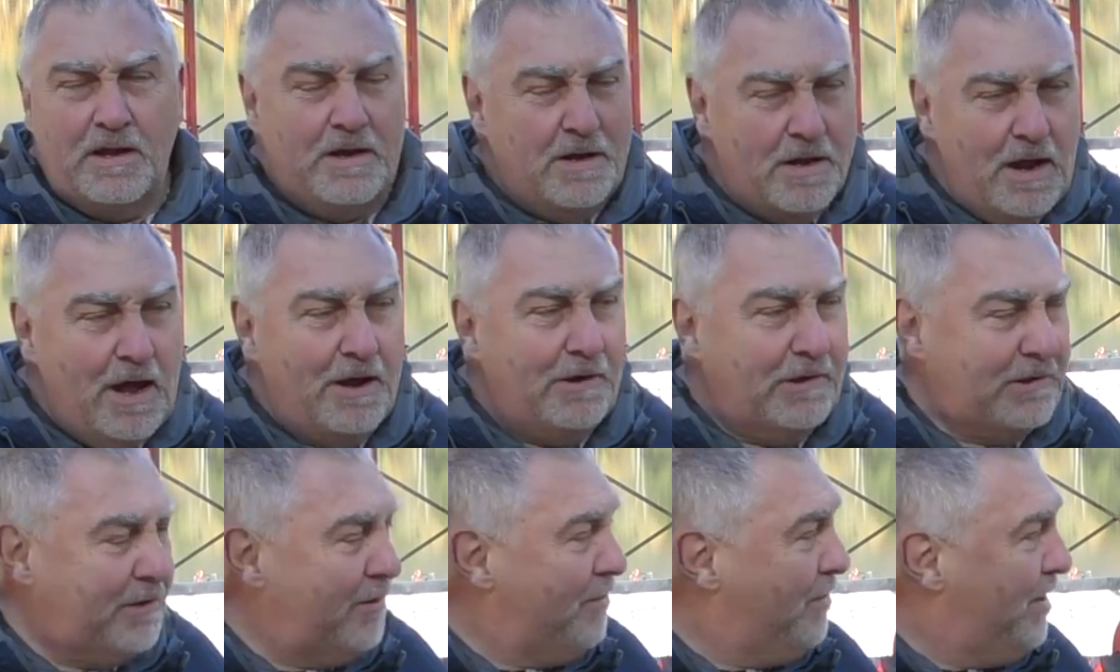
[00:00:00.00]

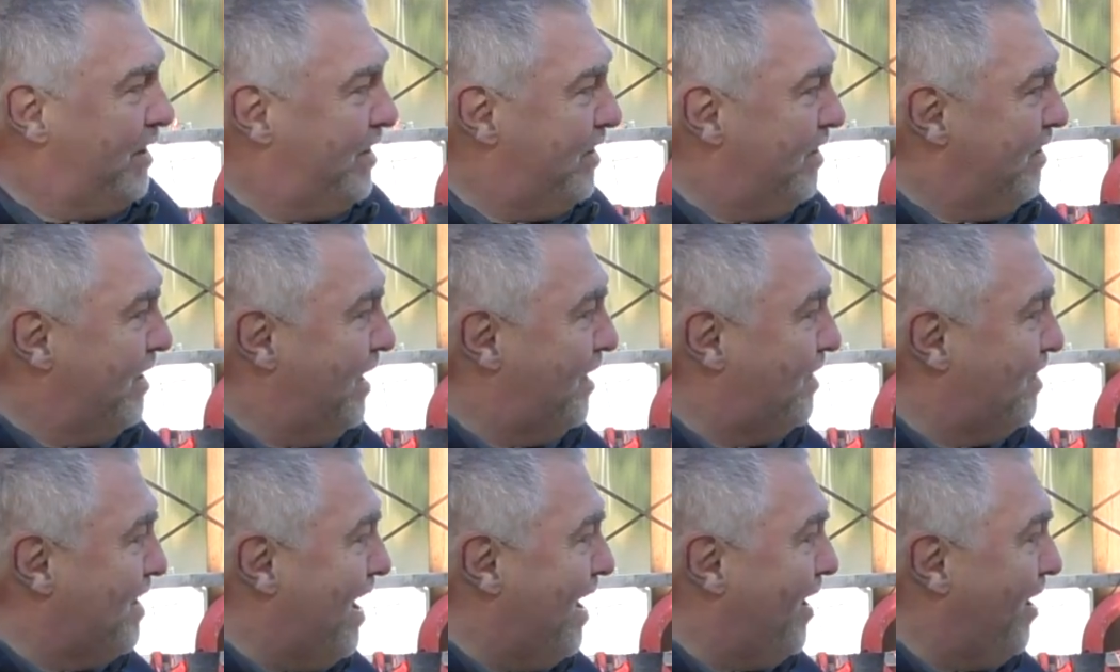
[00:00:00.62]
No, sir,
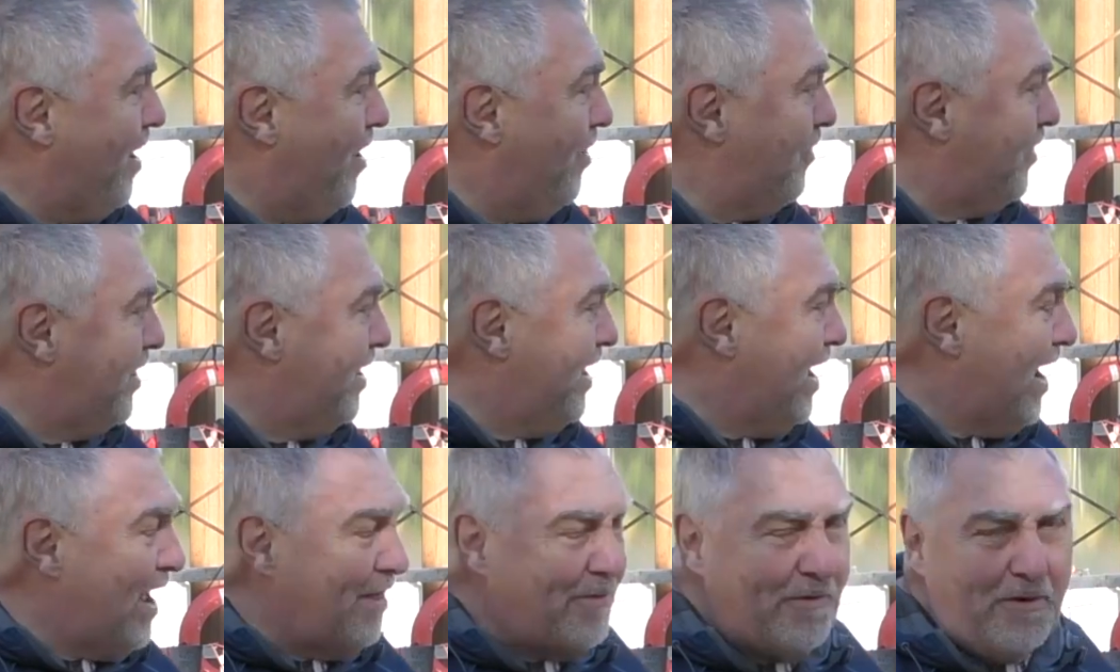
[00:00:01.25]
it not
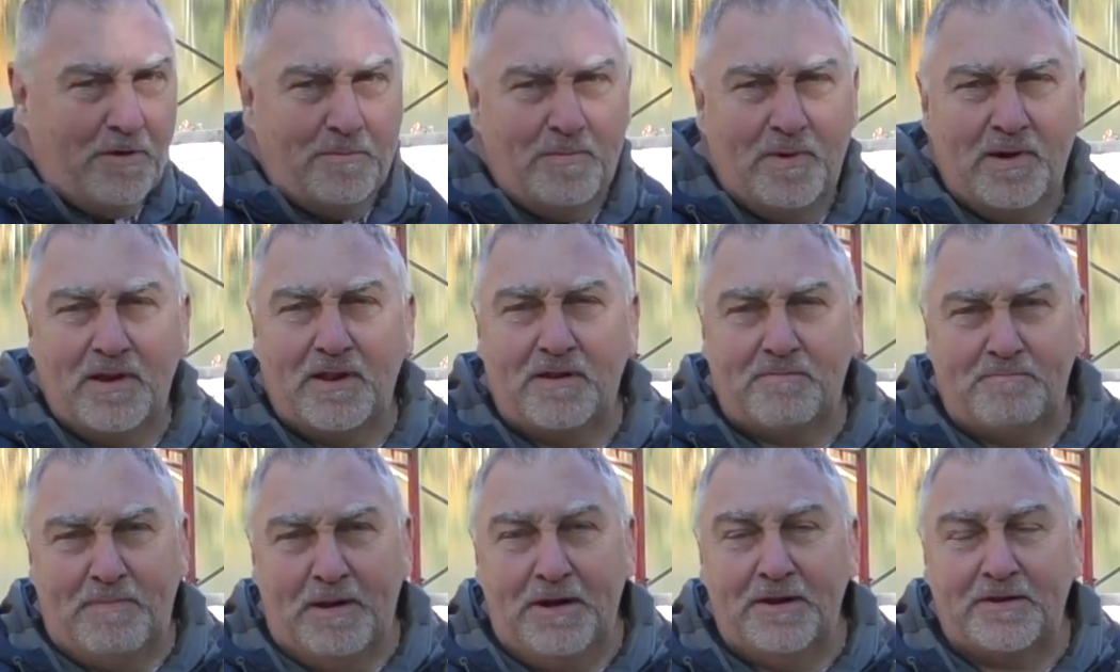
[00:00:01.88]
altogether, but
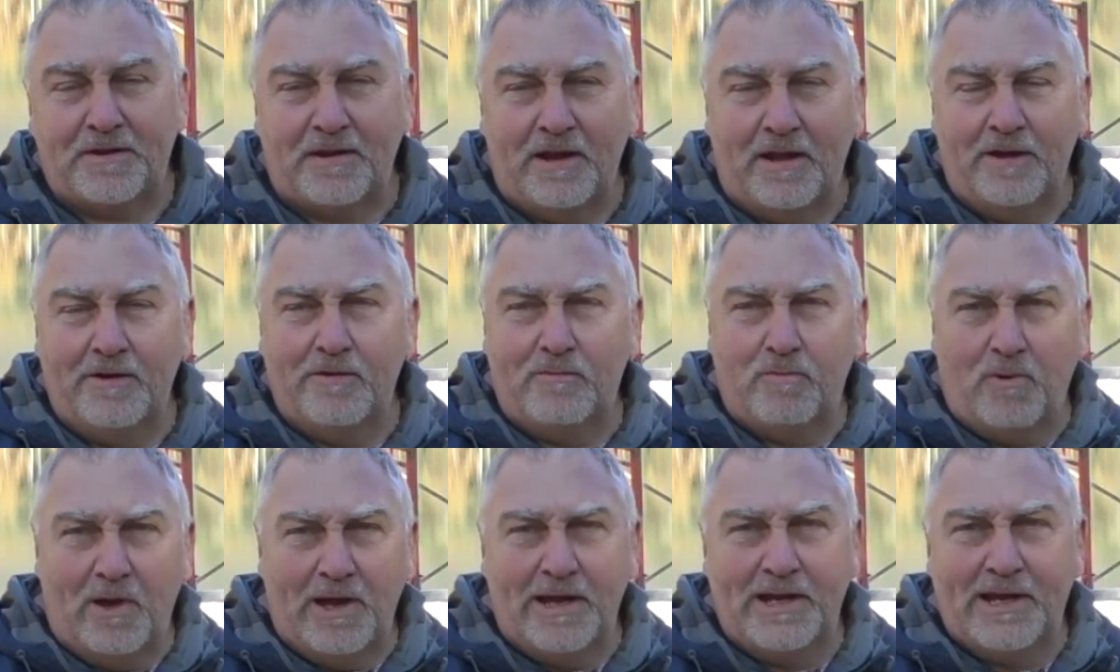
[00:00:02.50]
it's been
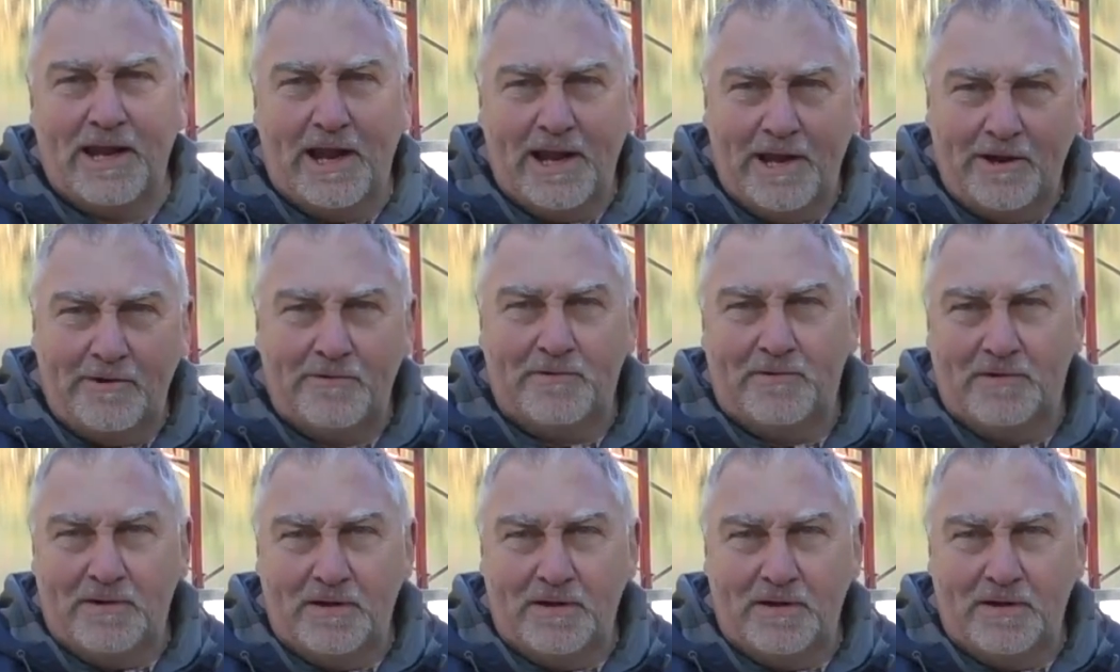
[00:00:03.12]
slowed way down.